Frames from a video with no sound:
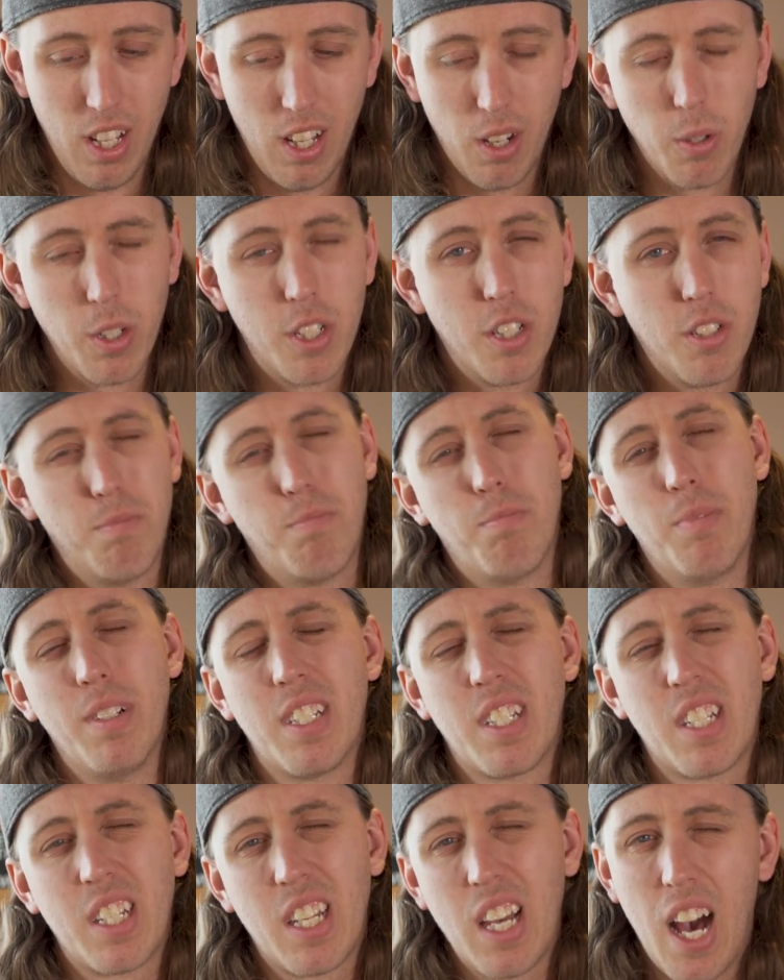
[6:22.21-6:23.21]
which
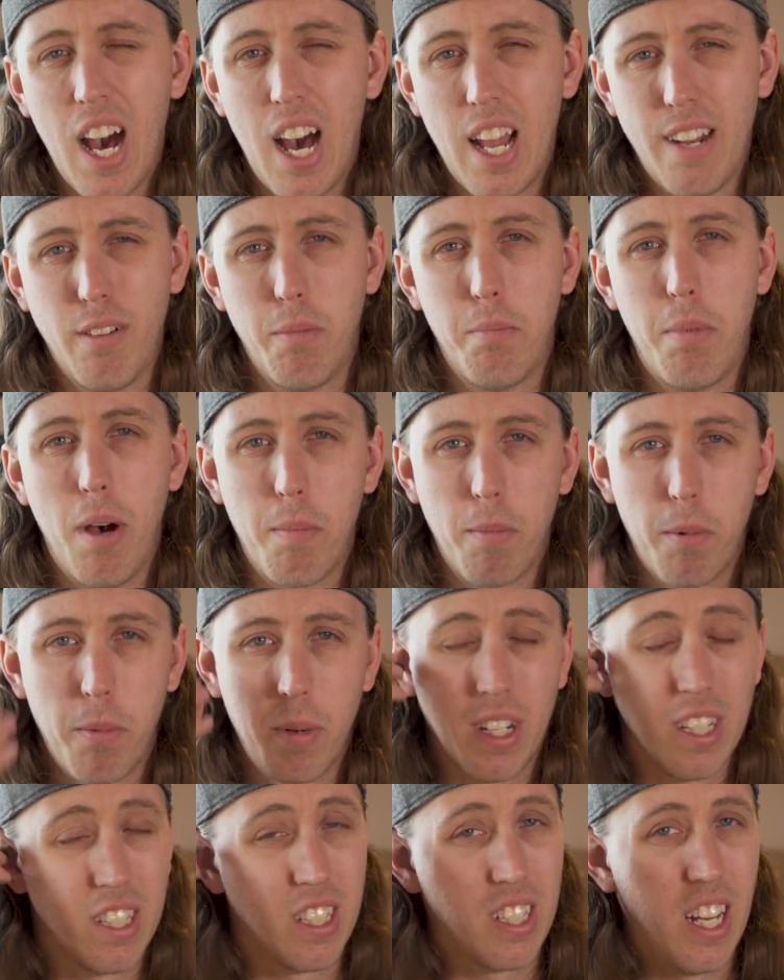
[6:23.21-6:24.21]
is kind of a bummer
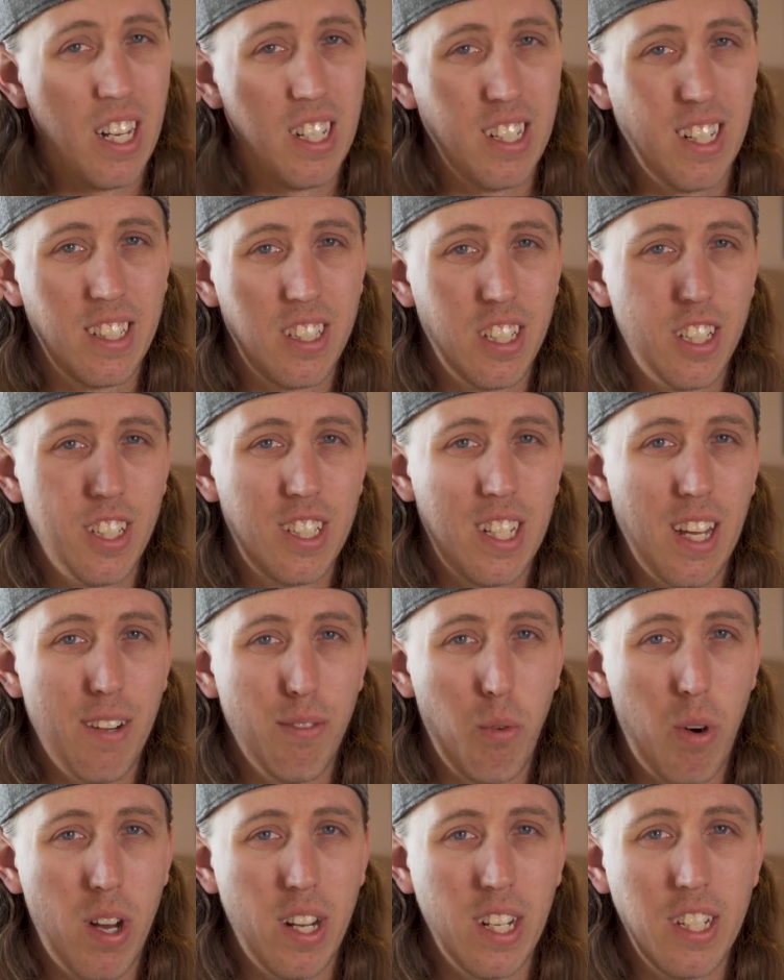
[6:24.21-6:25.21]
because it's kind of nice to just have
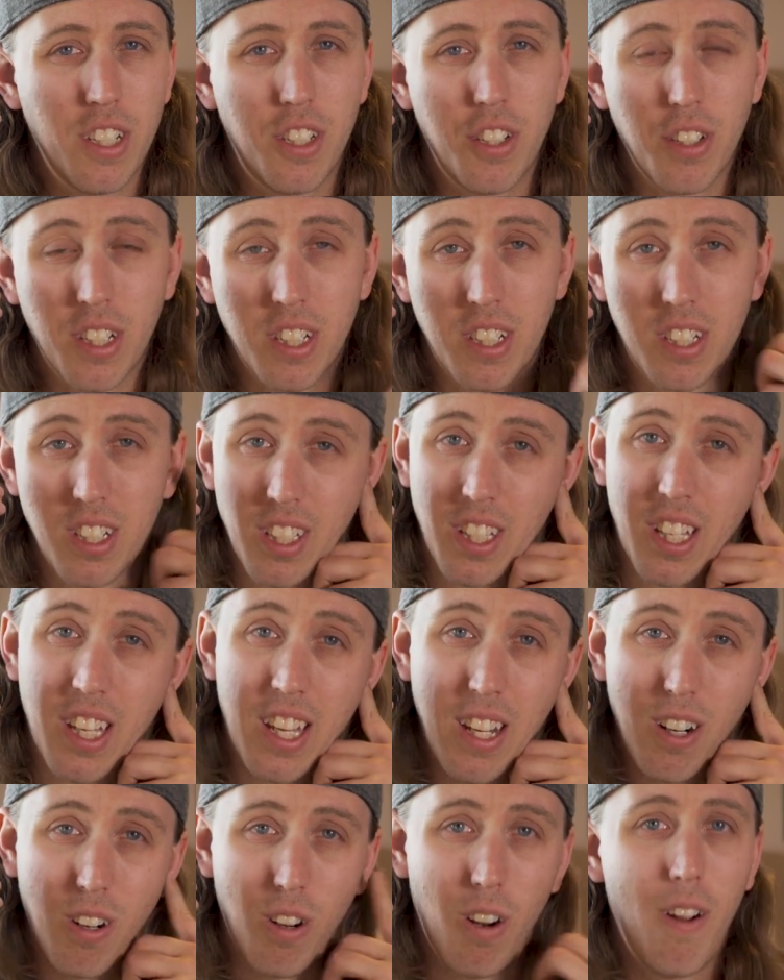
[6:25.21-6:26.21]
one in so you can still
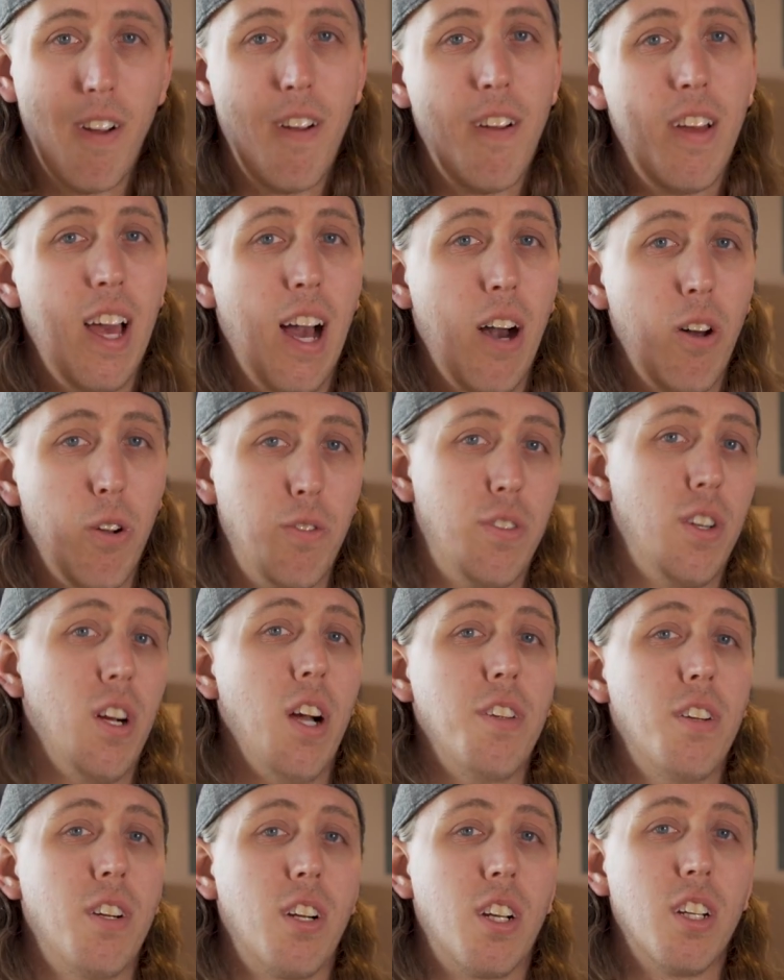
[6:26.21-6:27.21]
hear out of your
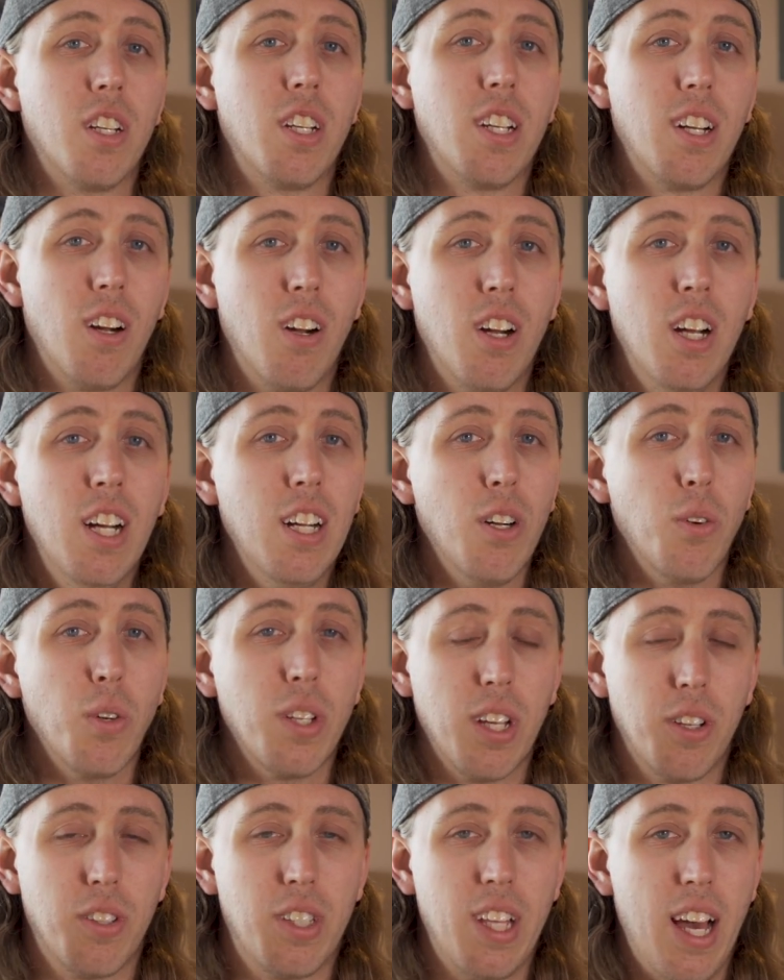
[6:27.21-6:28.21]
other good ear
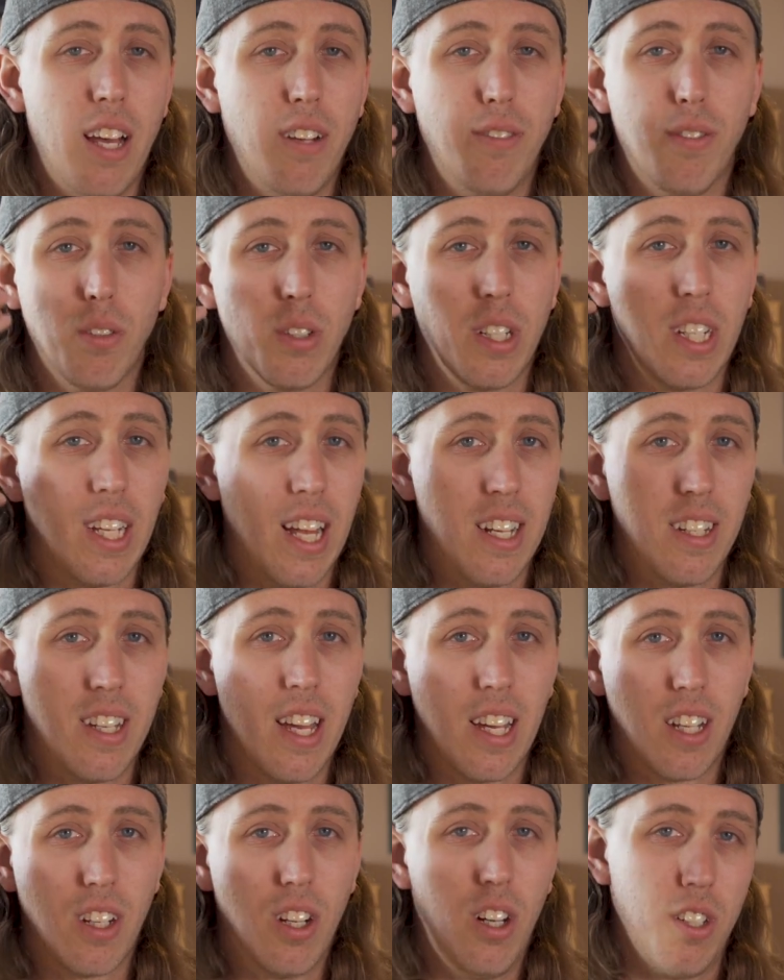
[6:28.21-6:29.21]
without the headphone in and
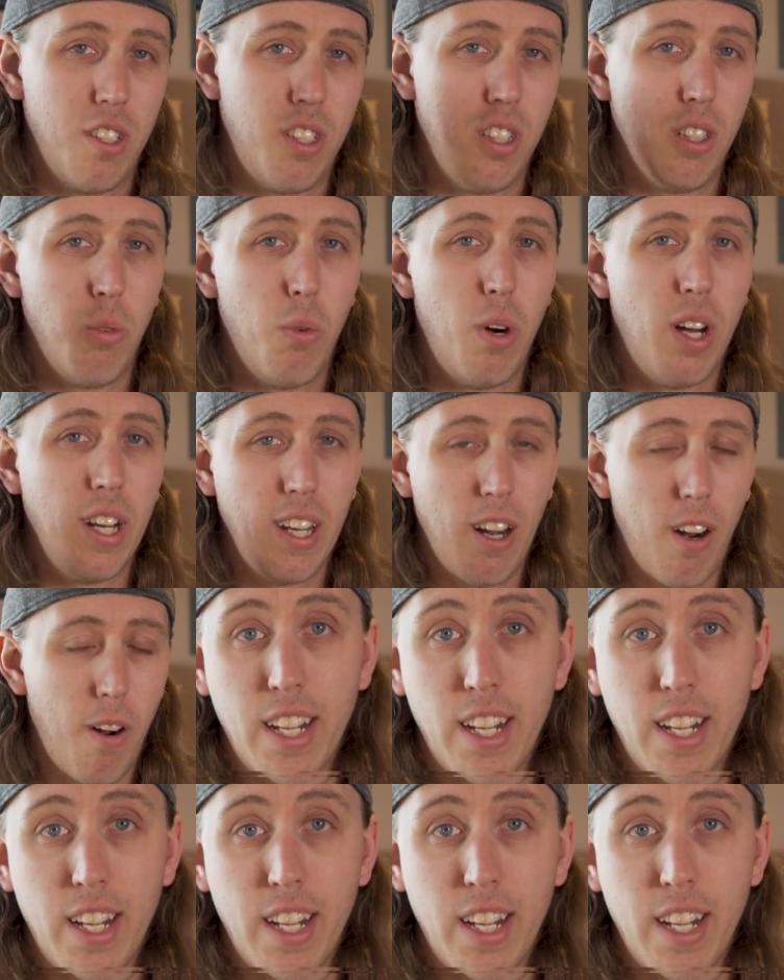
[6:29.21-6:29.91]
take calls in the one ear.